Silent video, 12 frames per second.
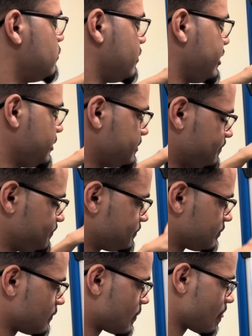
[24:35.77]
right,
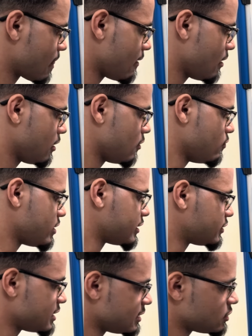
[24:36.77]
we could
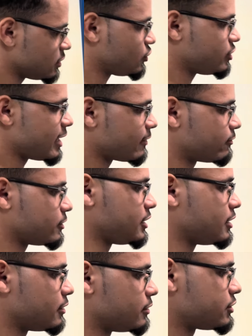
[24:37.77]
essentially check for the
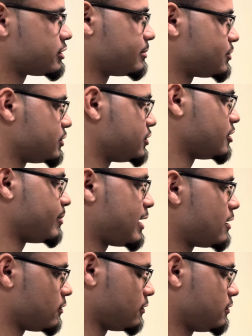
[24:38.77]
other assumptions of the
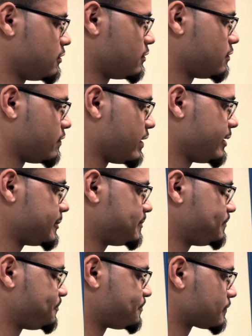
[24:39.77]
model, right,
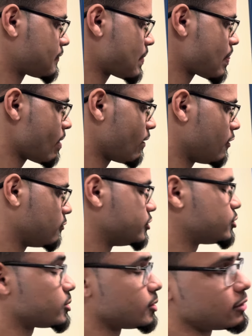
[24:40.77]

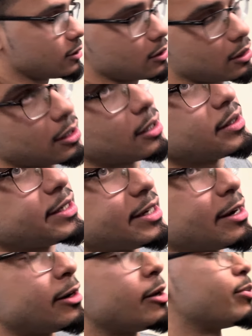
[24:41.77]
which were linearity and